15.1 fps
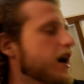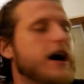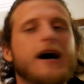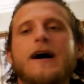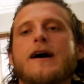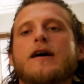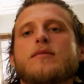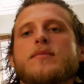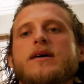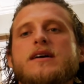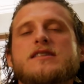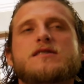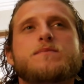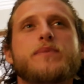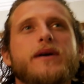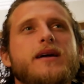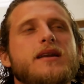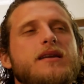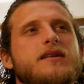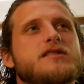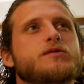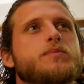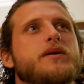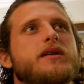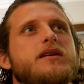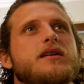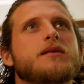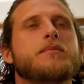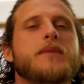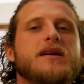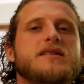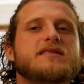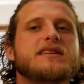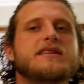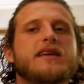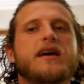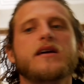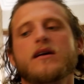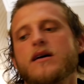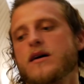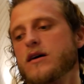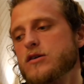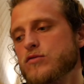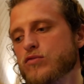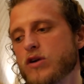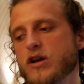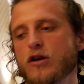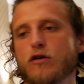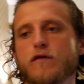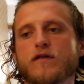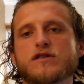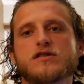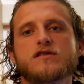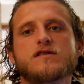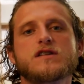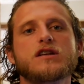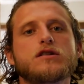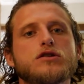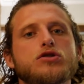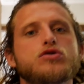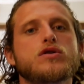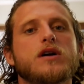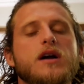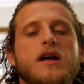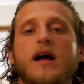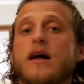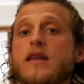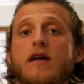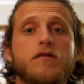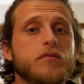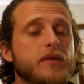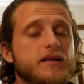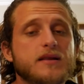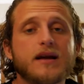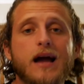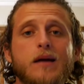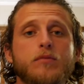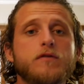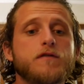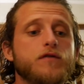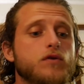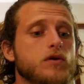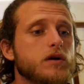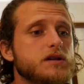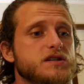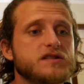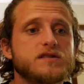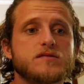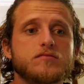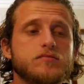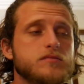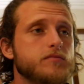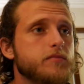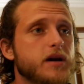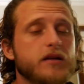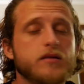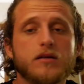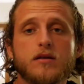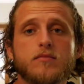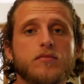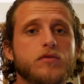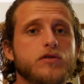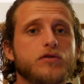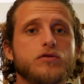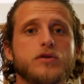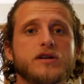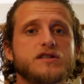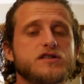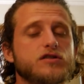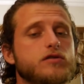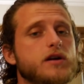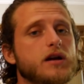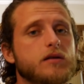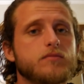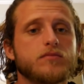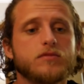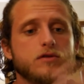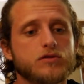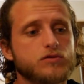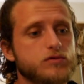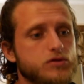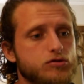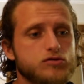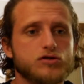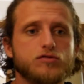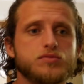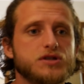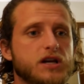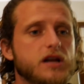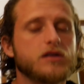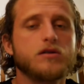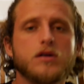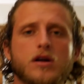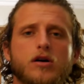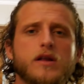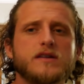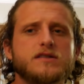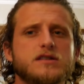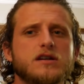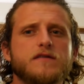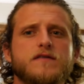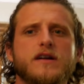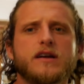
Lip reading: It's been an amazing day. Running over to see Luke, never met the guy before, just met him through Instagram, through YouTube channel and all that stuff.